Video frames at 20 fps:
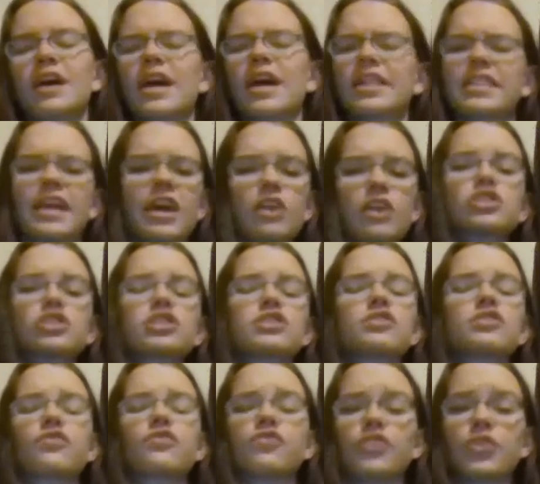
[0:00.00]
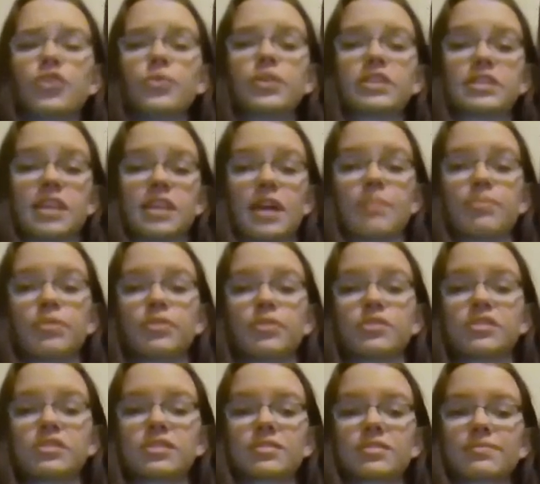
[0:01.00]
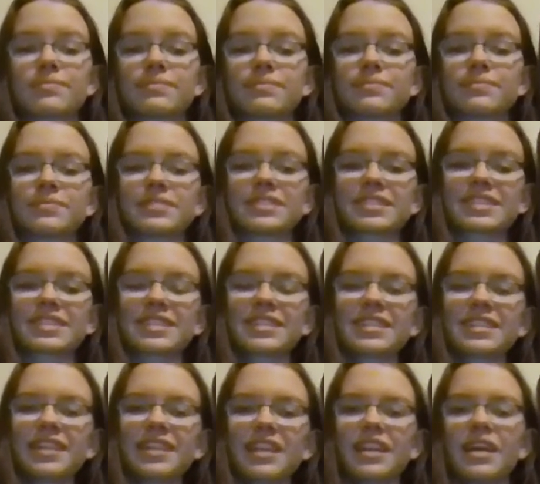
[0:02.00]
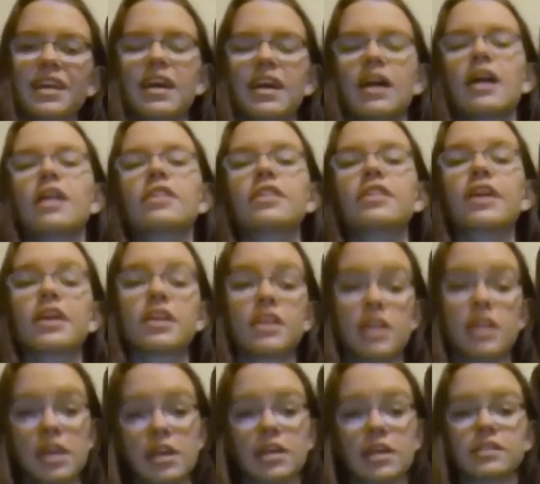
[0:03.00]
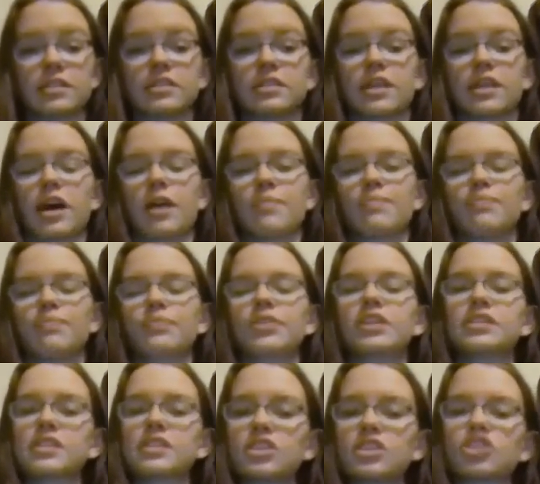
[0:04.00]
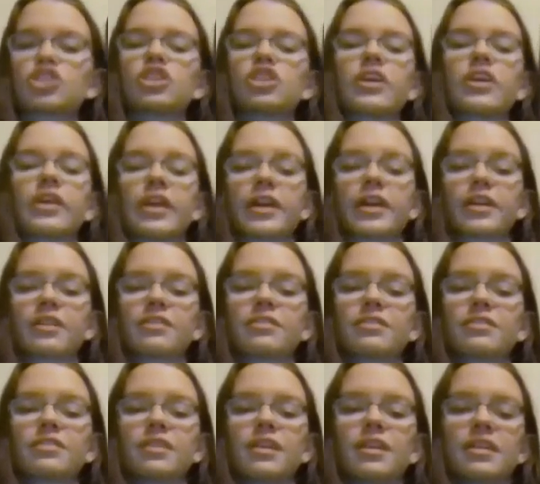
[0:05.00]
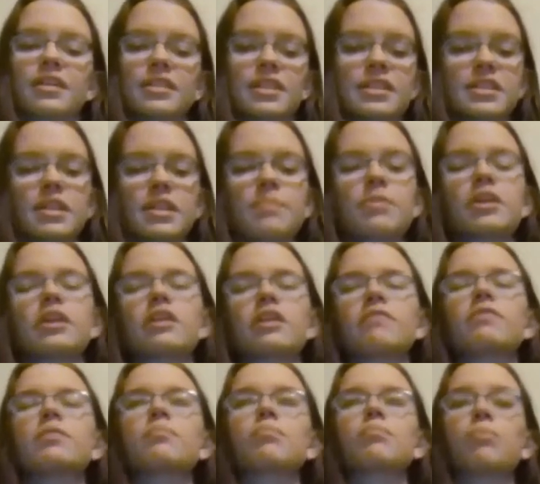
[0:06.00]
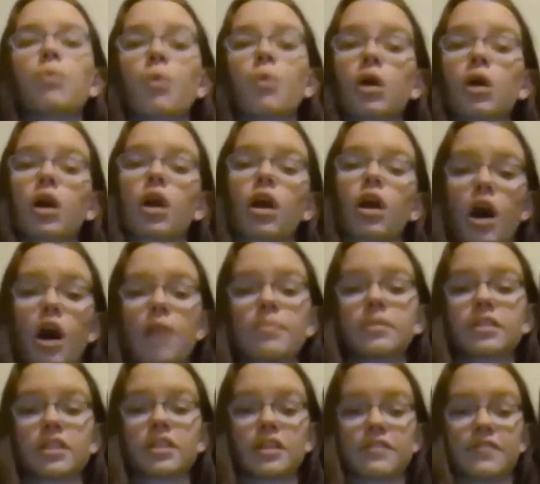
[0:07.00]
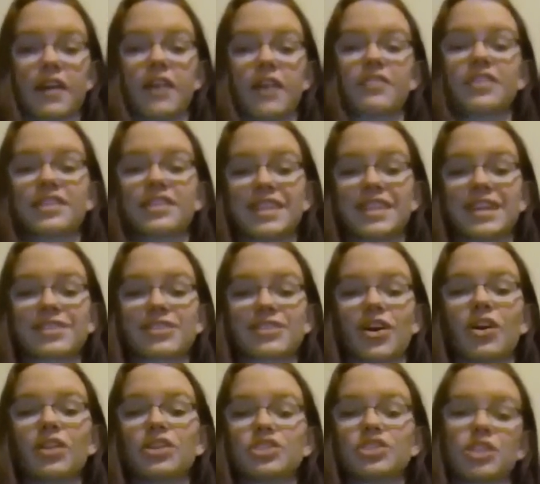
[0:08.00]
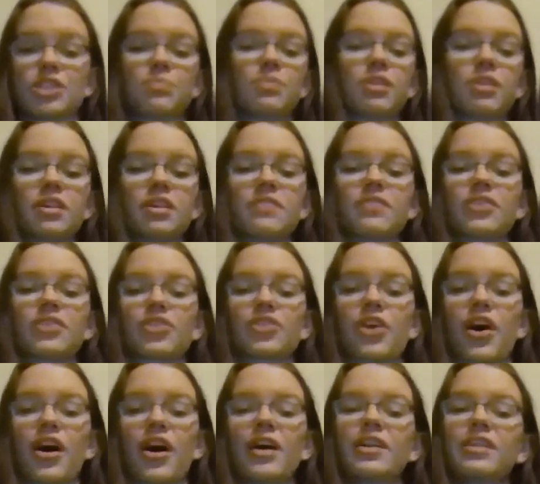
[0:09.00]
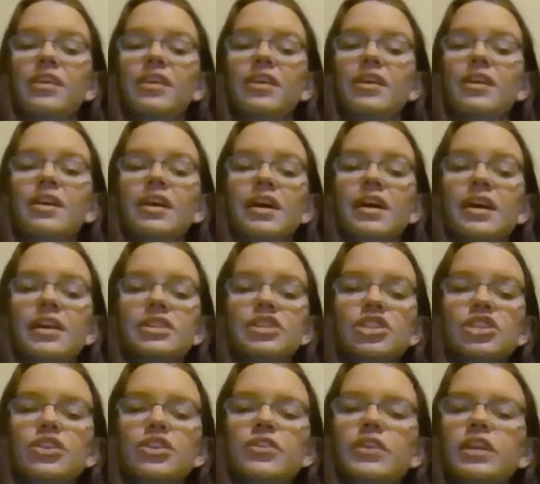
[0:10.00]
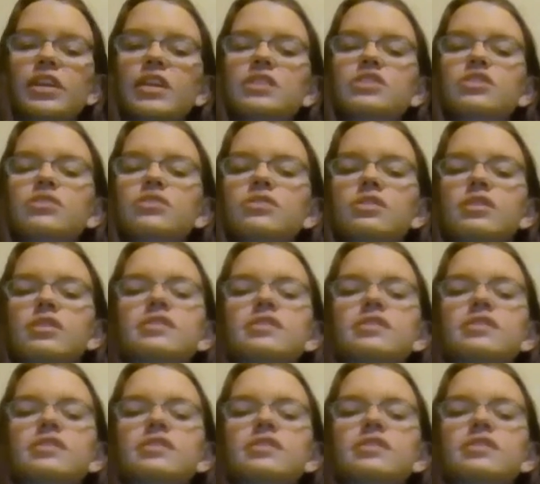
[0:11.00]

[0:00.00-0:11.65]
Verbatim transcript: and they are just a few examples. The E in STEM is engineering. This can be even more commonly found than technology, believe it or not. Engineering is used to